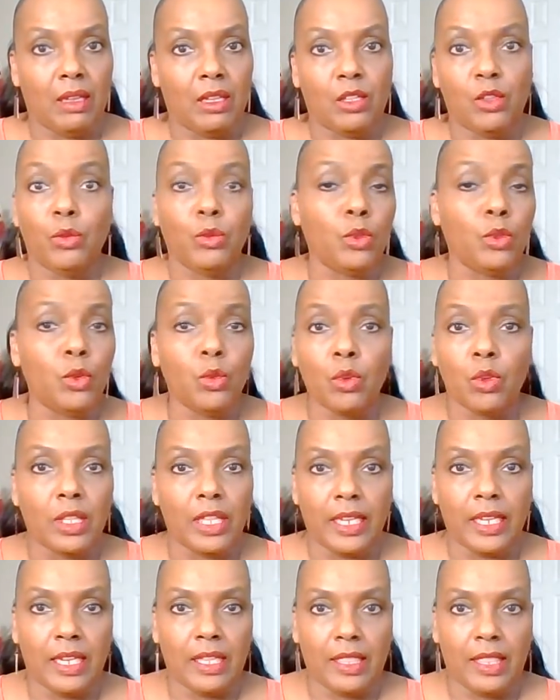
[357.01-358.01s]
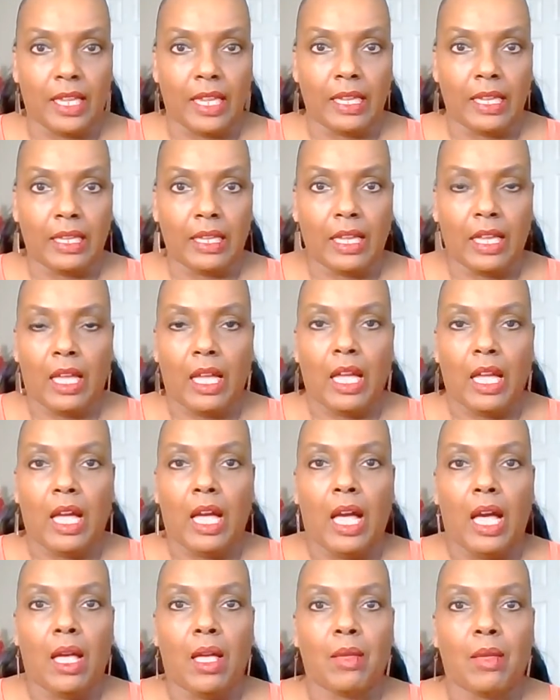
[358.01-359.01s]
You can Google anything,
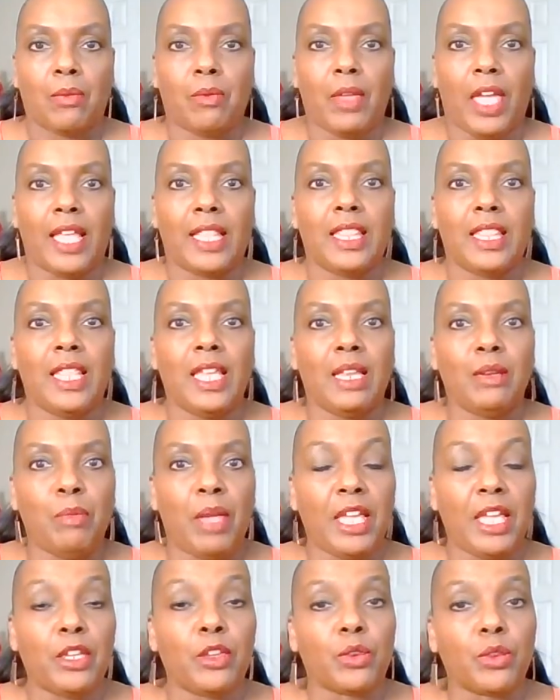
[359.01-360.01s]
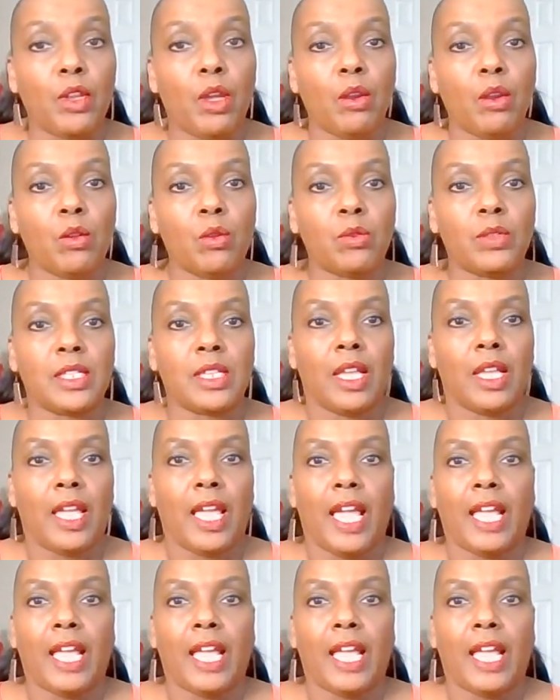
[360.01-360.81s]
and then make your notes,